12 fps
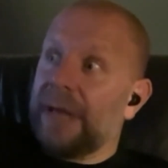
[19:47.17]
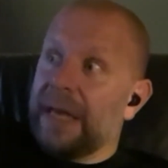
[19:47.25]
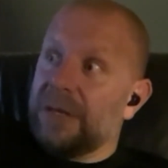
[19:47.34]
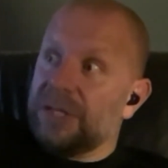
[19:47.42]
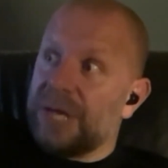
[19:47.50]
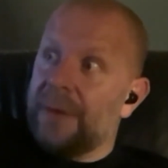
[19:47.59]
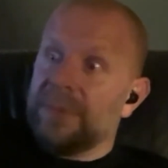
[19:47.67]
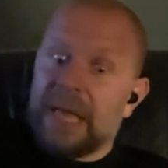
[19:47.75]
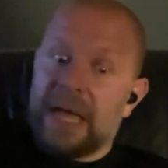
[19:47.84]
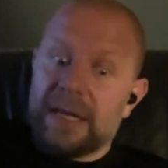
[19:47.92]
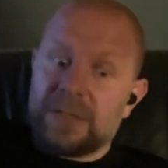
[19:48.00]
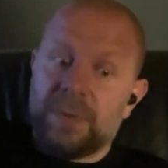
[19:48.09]
getting shamed,
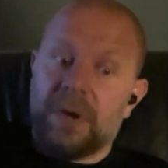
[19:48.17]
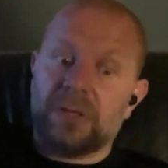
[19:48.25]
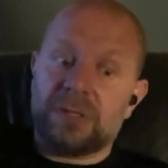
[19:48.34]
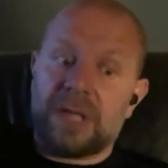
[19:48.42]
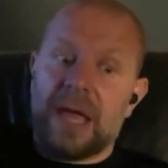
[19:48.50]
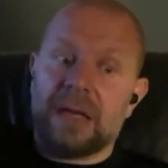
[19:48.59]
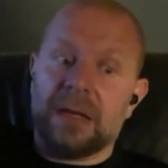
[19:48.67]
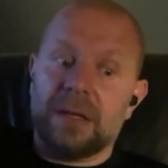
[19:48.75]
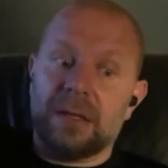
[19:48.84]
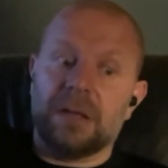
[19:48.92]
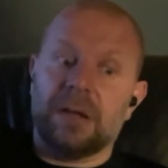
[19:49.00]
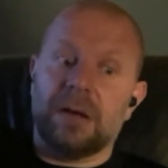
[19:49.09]
getting exposed,
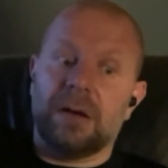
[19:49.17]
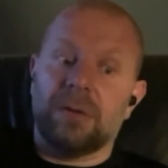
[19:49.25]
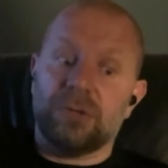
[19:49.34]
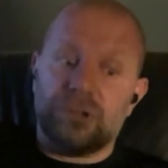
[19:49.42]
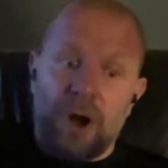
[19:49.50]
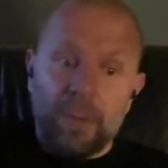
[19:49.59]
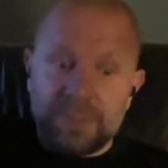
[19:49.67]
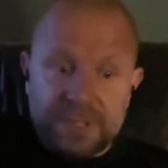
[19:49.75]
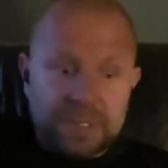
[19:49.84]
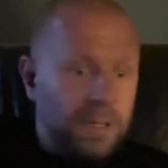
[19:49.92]
getting, dropped,